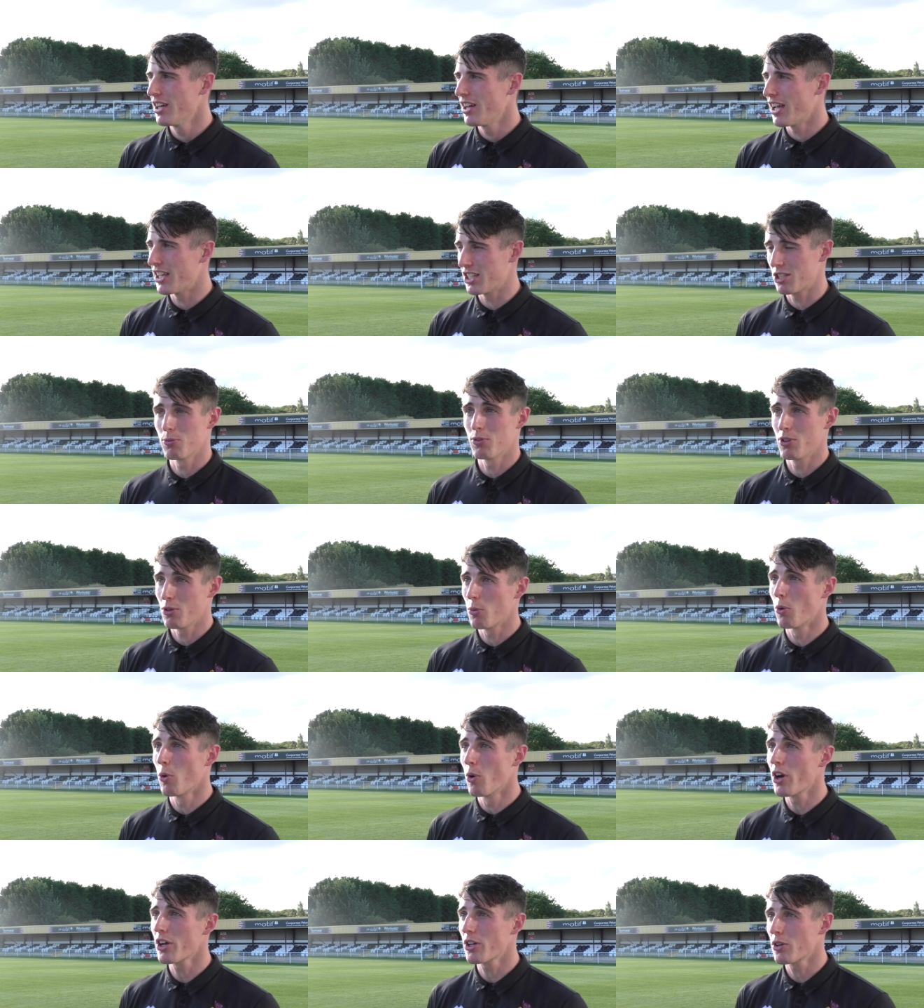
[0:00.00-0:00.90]
It's something that
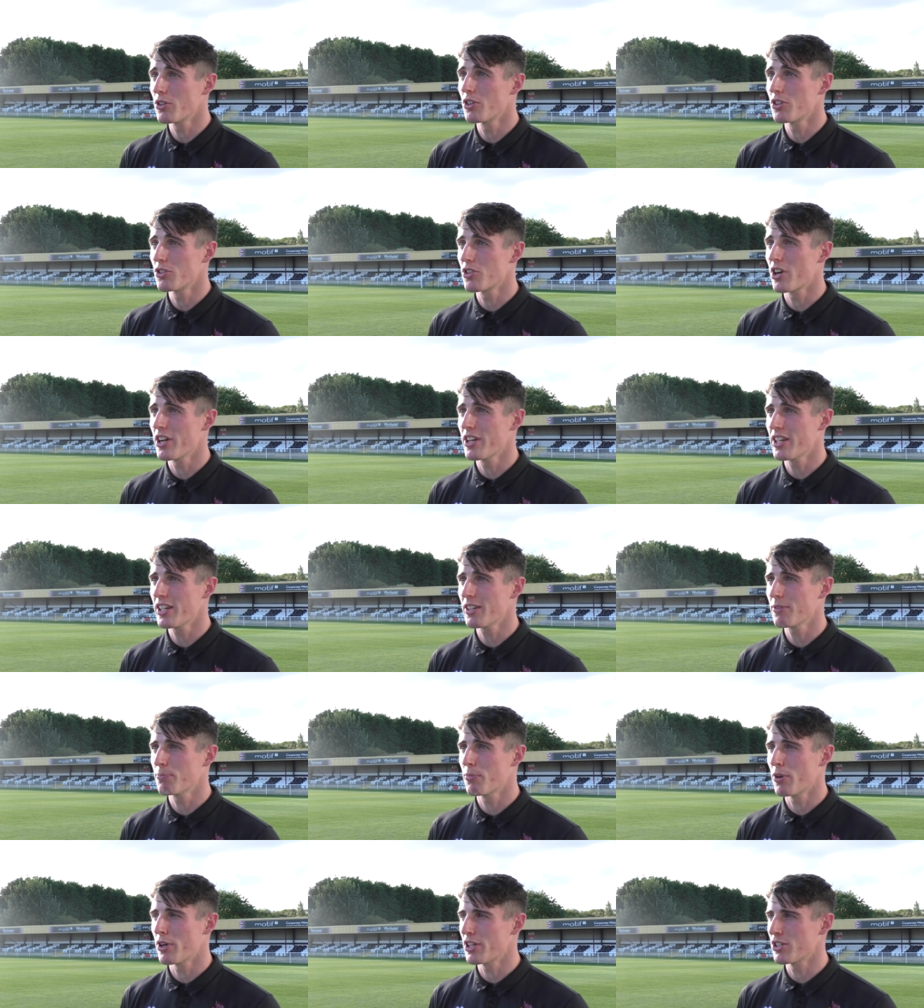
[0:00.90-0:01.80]
we're working on in training,
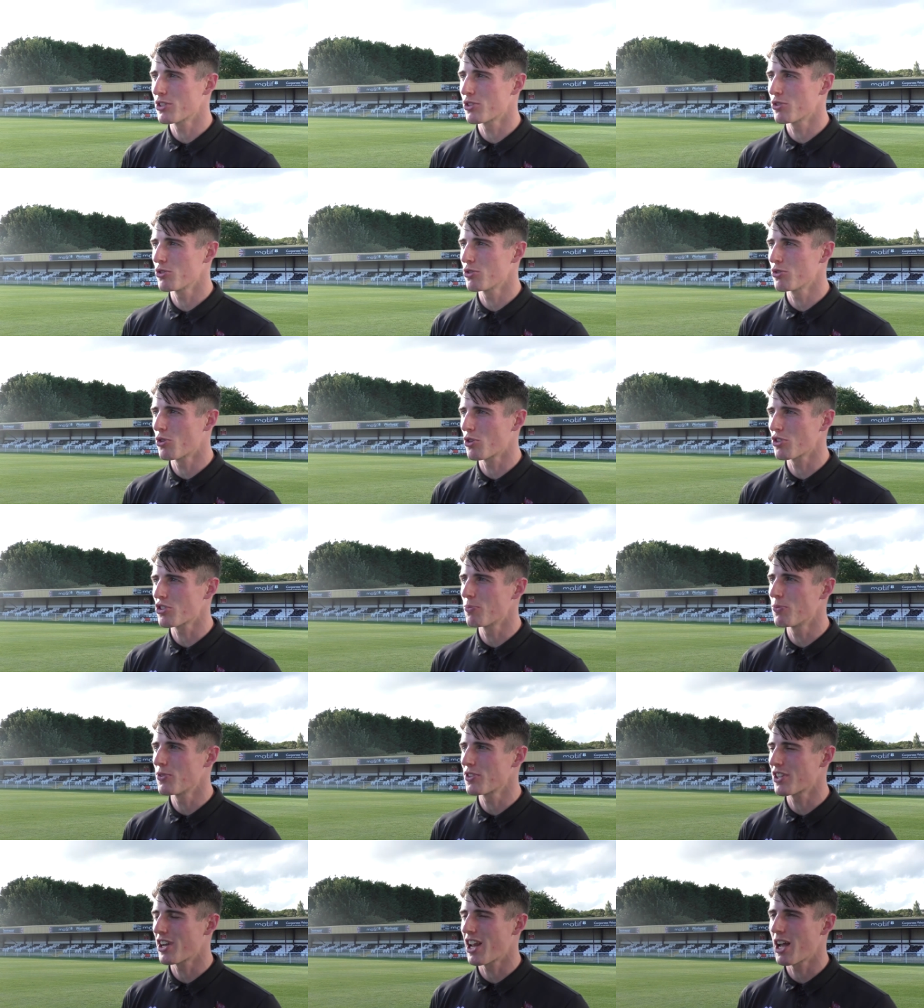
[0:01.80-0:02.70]
but it's not something
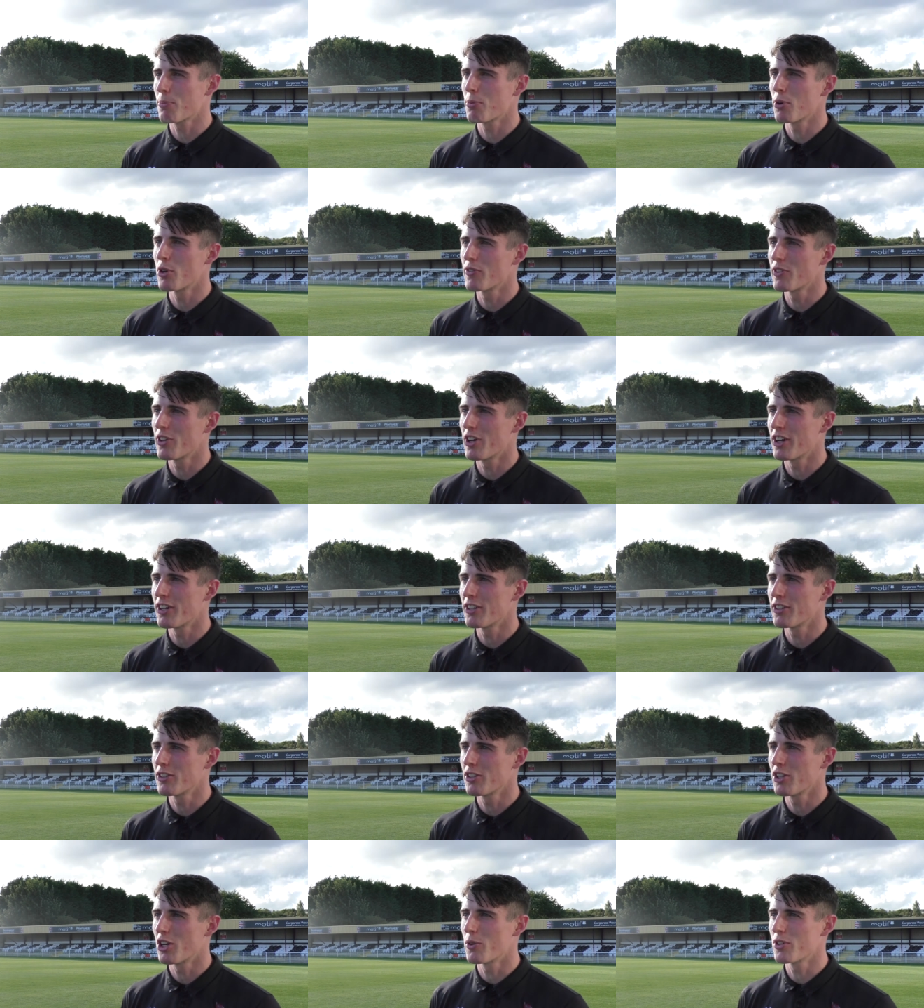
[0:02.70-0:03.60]
that's going to happen overnight.
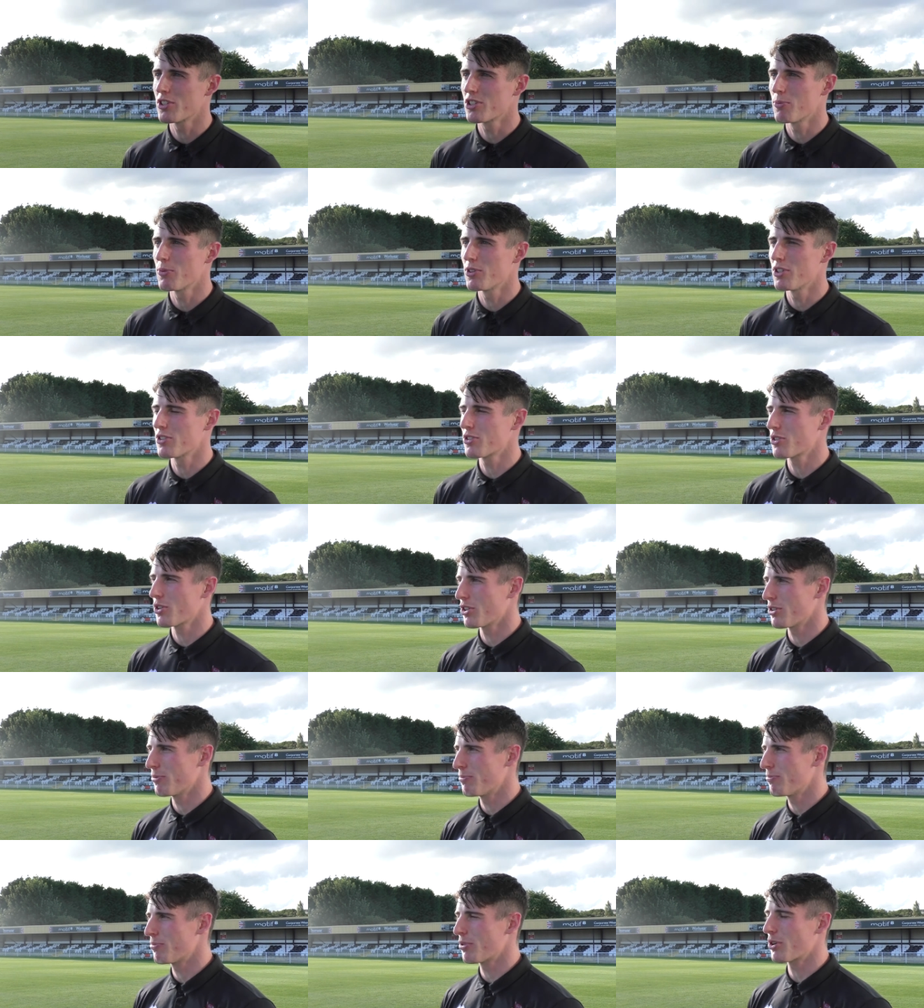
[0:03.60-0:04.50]
You know, it's something that's got
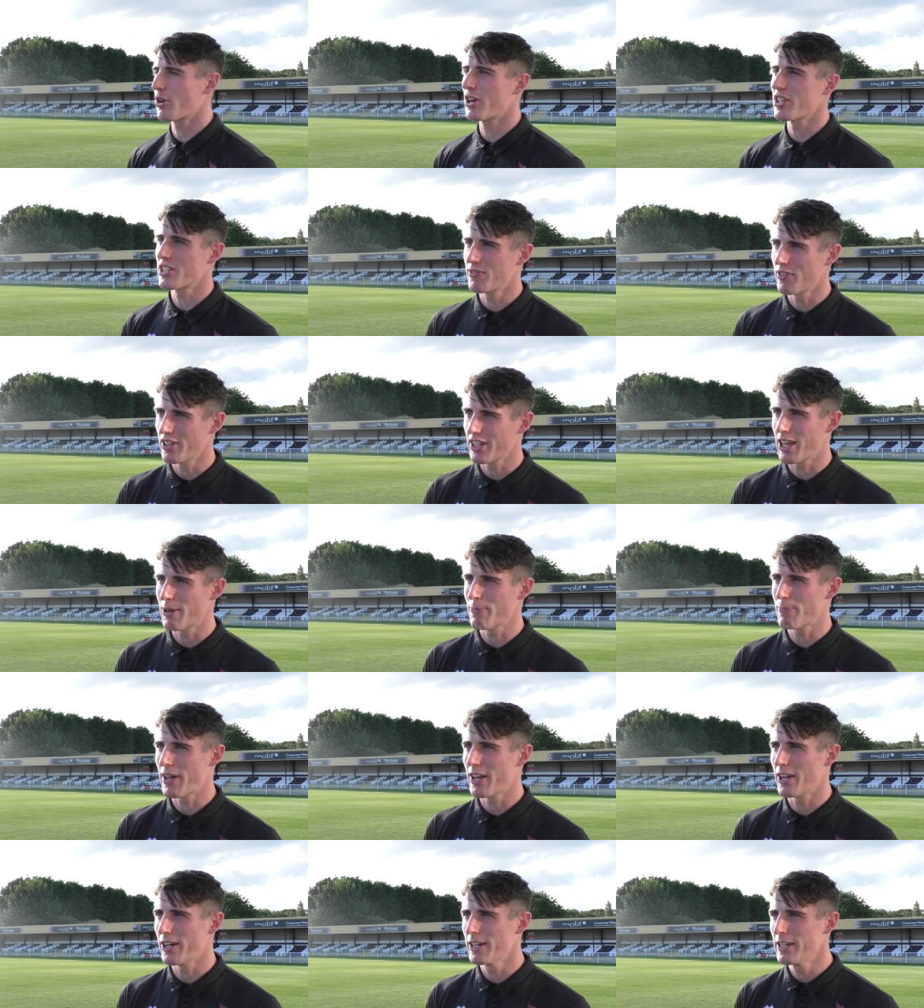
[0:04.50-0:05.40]
to progressively get
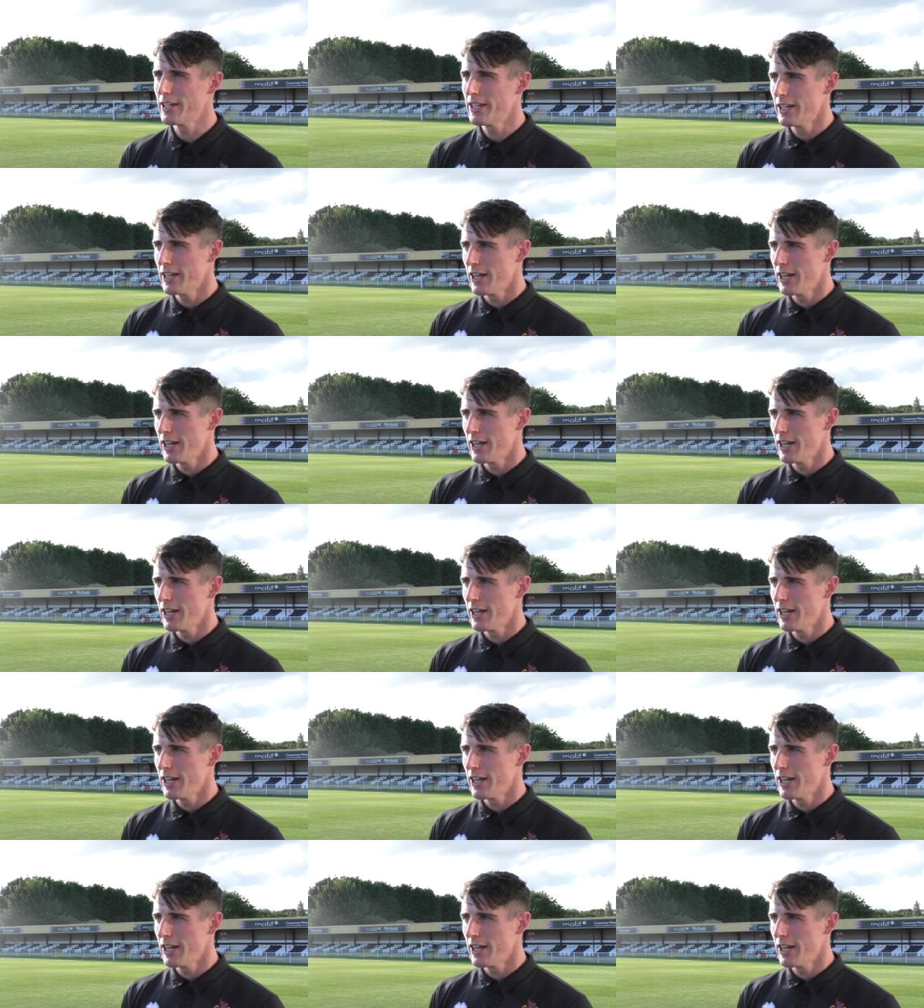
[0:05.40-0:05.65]
better.